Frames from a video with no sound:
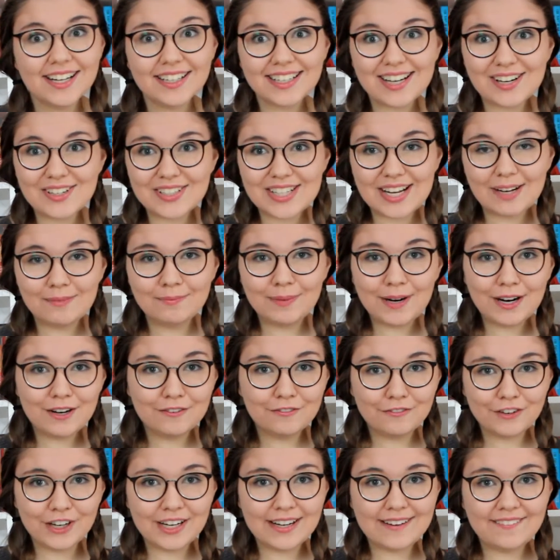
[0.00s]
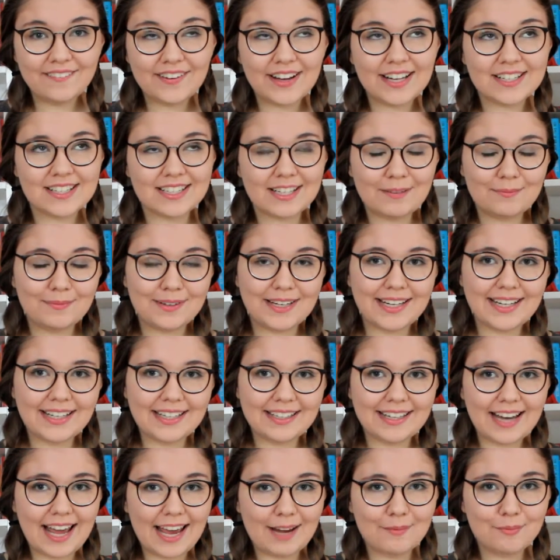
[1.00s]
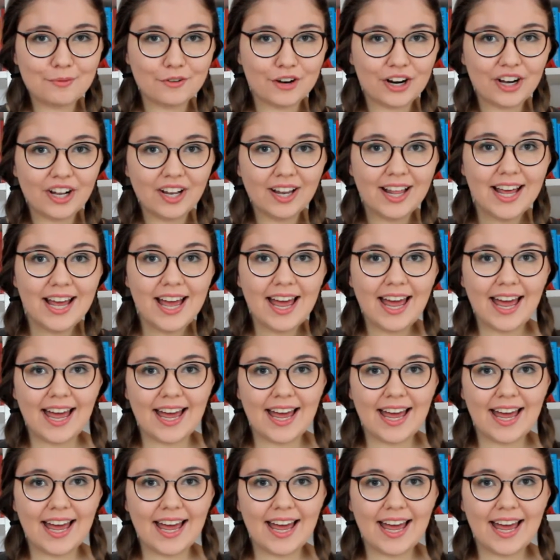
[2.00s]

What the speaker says: Those are both readathons happening in April